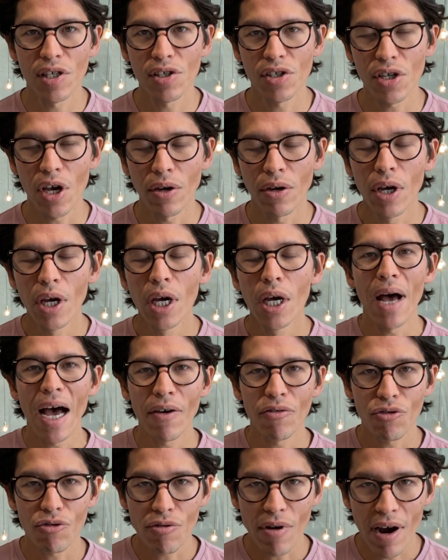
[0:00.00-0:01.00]
So
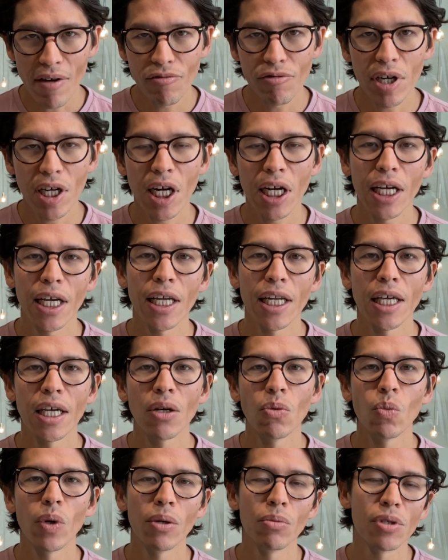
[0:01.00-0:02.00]
after every
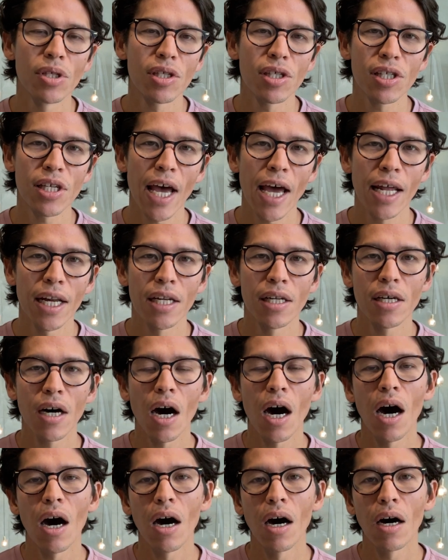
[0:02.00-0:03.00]
cleaning, we would send
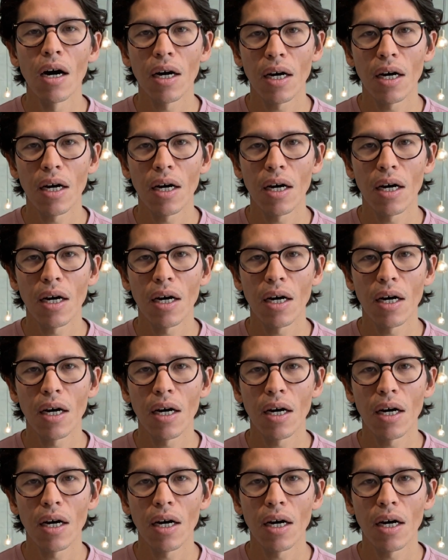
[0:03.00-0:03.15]
our